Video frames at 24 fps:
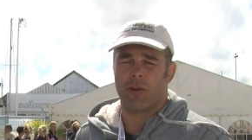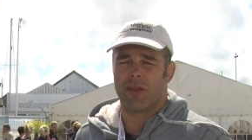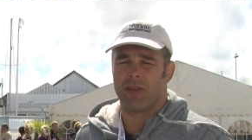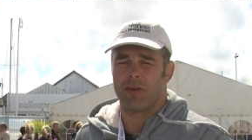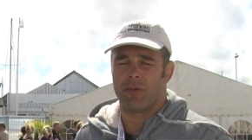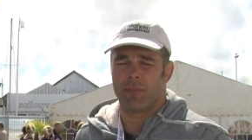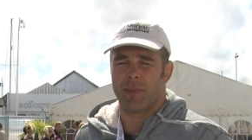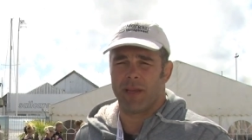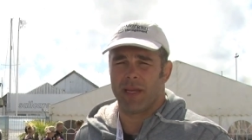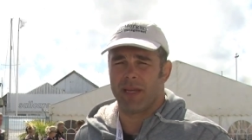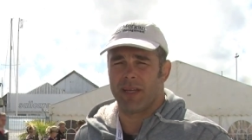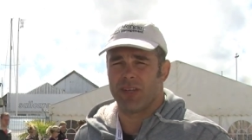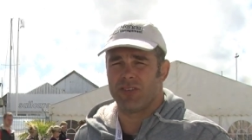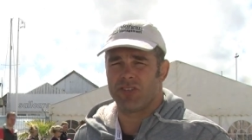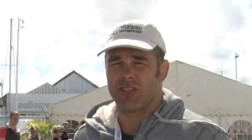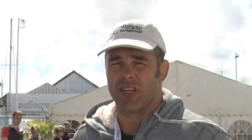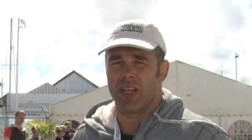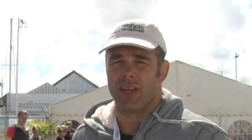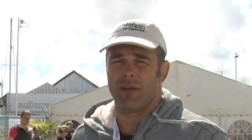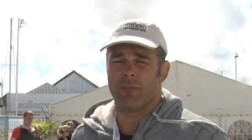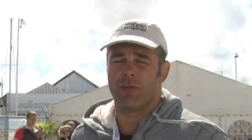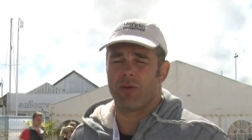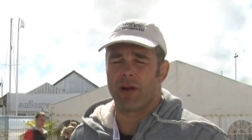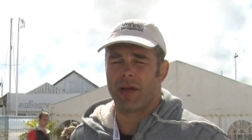whether it be in the
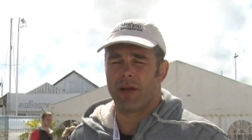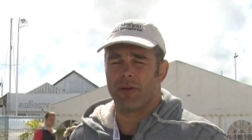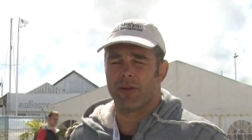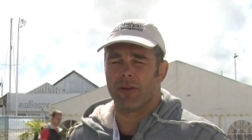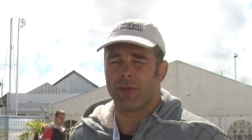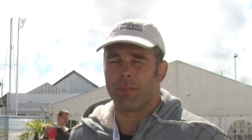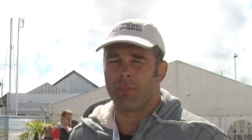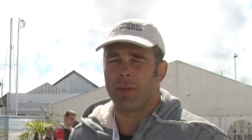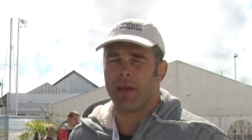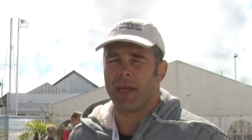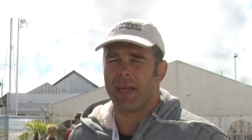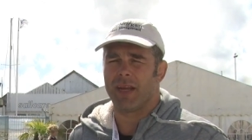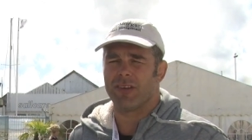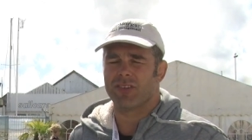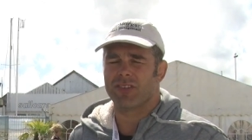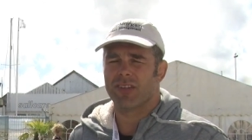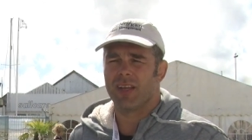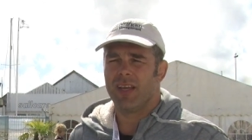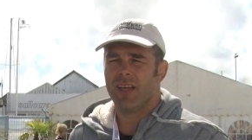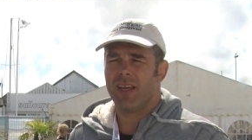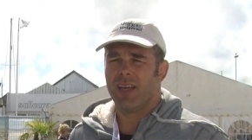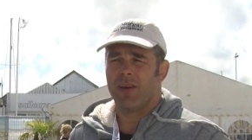gym or out on the pitch.